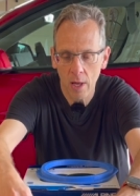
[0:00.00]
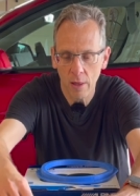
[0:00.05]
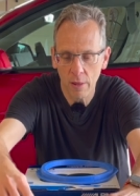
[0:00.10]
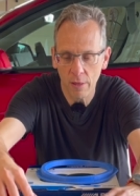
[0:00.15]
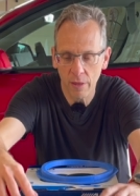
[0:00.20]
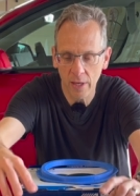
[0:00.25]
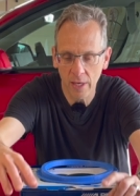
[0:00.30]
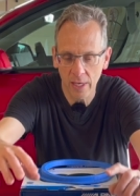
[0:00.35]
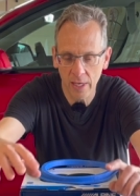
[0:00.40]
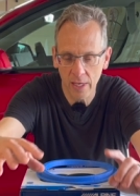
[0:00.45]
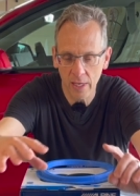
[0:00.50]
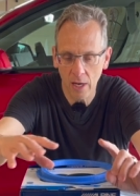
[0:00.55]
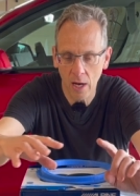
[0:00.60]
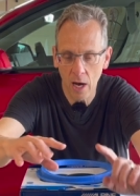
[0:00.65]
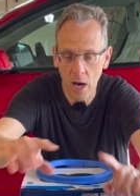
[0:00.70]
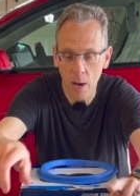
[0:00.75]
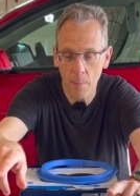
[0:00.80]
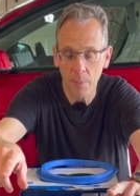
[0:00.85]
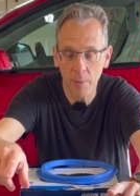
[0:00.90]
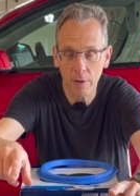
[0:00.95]
the
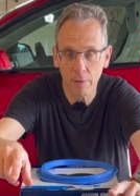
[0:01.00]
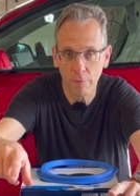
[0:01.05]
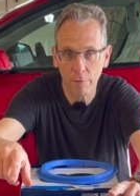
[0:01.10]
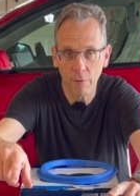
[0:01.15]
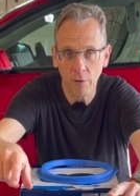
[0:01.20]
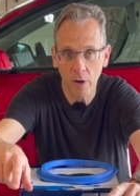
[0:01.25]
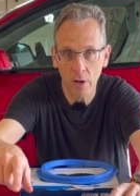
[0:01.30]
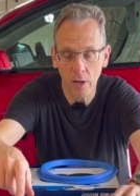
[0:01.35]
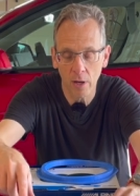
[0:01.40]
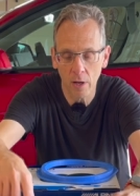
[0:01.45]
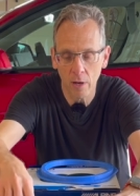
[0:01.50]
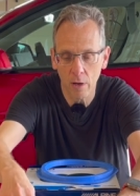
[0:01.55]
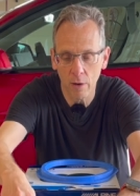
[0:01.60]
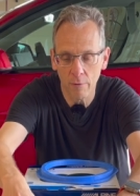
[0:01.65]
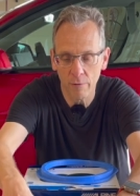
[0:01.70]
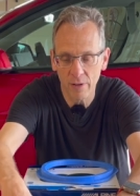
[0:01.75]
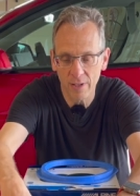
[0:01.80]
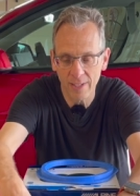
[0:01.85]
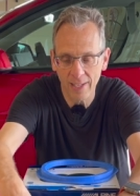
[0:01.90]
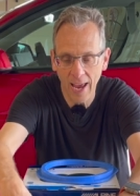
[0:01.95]
up in front of
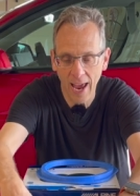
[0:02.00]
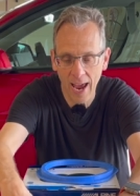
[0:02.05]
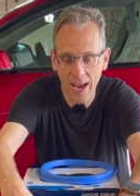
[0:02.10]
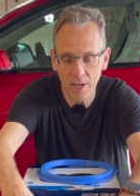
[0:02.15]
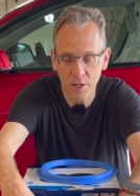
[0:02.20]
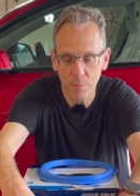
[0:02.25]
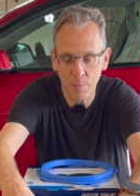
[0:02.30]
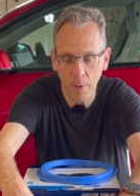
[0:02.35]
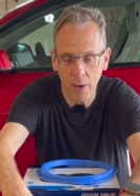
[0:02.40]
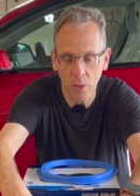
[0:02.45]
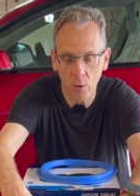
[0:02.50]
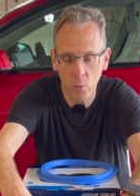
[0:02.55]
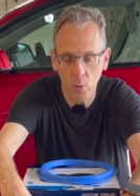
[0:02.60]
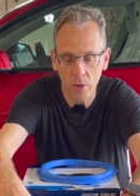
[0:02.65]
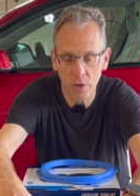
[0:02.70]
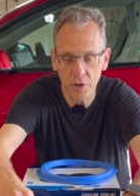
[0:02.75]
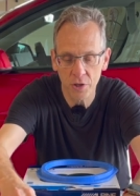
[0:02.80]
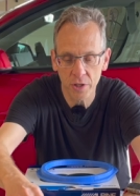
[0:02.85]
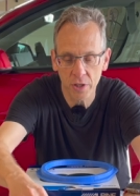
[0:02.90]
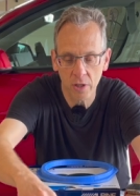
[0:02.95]
the dash by the
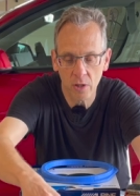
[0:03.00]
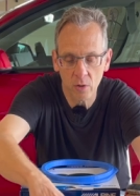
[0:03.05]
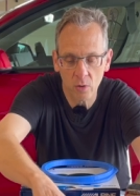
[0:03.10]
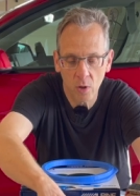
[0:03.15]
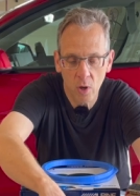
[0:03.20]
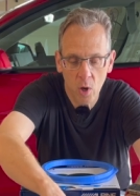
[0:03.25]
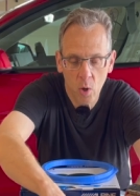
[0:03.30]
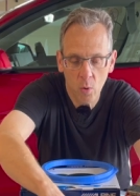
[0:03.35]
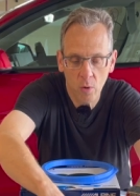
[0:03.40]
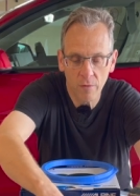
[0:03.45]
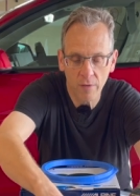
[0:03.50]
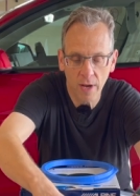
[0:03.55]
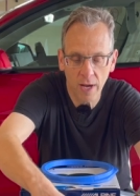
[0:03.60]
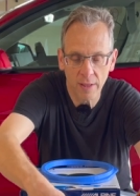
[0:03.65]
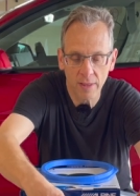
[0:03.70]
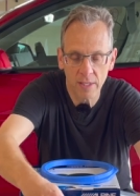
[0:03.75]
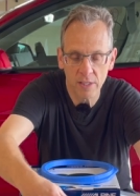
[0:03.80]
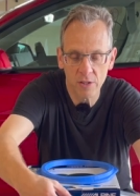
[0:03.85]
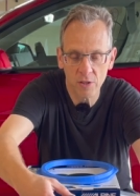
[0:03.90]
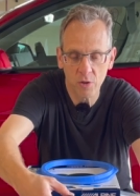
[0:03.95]
windshield, we've got
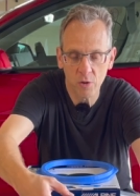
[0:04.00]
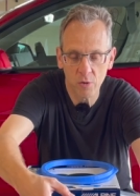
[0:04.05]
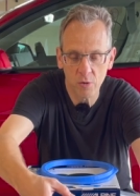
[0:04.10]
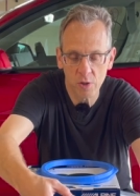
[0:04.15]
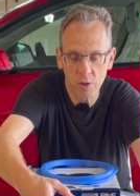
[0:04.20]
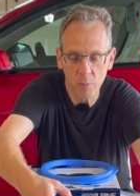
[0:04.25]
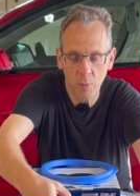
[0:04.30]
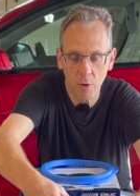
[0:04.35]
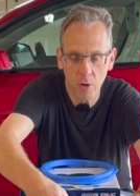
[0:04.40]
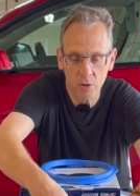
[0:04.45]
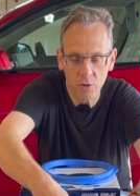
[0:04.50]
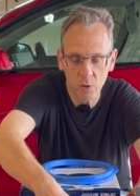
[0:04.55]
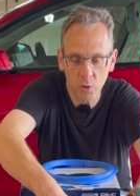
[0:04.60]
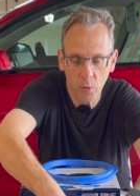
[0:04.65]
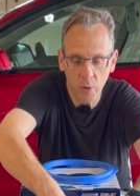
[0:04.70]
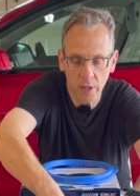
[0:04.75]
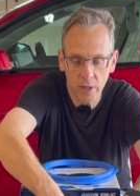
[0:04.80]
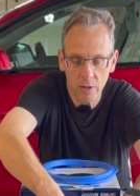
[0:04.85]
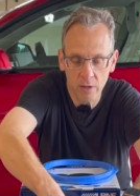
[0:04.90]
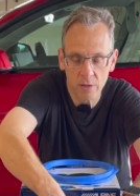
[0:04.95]
these two small
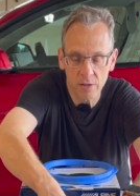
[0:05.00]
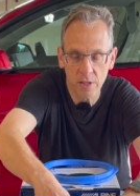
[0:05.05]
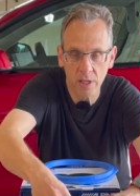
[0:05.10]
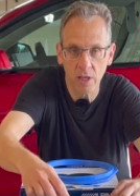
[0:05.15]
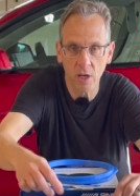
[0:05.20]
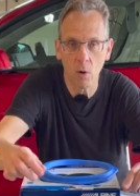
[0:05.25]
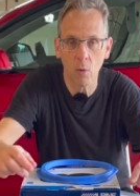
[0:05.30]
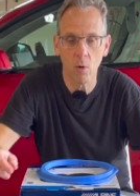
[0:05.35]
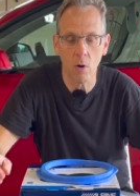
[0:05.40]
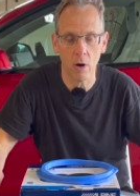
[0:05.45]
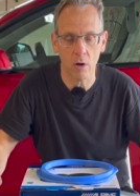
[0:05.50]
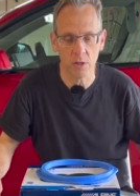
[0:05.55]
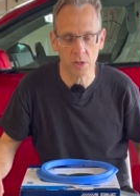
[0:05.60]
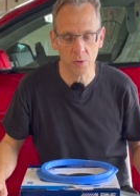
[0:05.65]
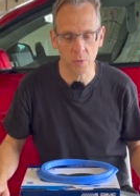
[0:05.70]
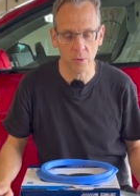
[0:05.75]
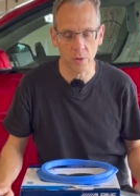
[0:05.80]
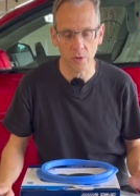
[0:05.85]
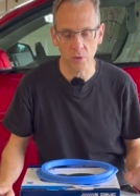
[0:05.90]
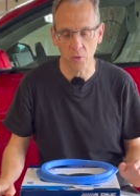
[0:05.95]
tweeters that go also
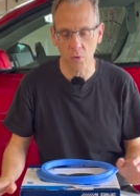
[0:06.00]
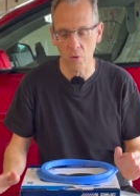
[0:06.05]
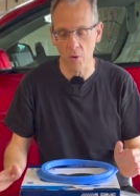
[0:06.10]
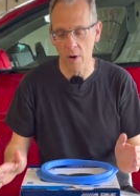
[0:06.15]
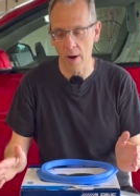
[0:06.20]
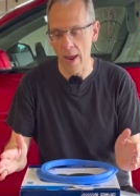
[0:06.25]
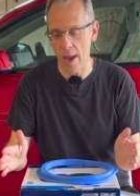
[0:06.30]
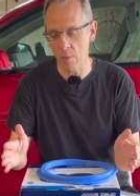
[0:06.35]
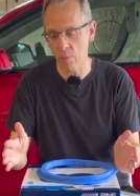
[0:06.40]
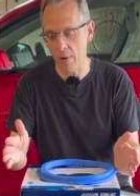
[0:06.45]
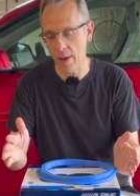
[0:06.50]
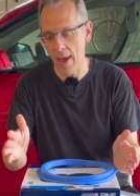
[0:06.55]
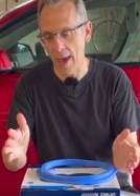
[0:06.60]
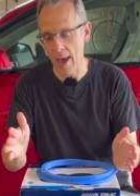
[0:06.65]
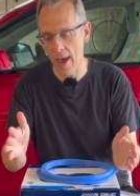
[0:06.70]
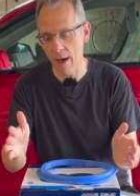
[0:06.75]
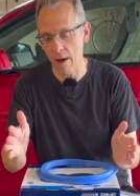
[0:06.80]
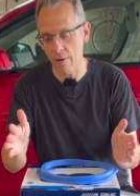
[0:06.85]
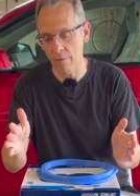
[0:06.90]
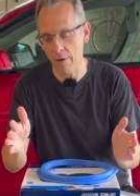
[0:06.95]
on the door, and we
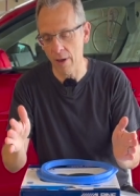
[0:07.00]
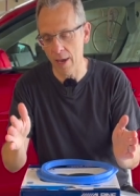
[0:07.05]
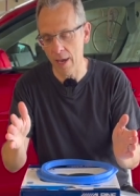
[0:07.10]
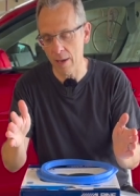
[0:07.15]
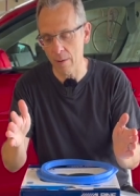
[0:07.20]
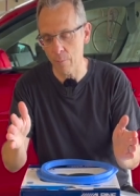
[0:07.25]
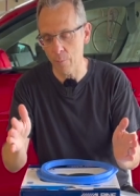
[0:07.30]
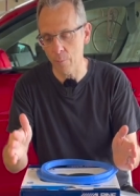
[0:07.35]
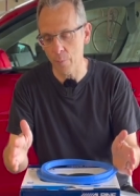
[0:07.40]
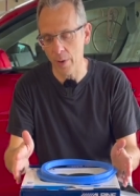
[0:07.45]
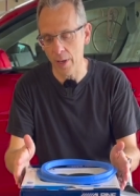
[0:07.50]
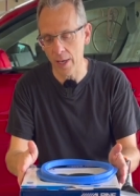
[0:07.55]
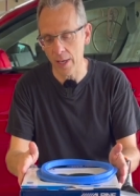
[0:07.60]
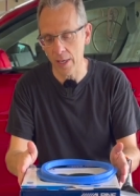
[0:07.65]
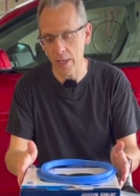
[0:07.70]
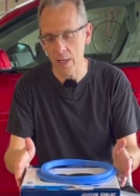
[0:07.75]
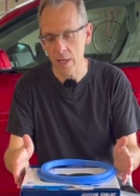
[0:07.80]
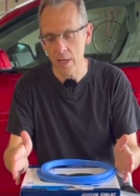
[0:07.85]
have a big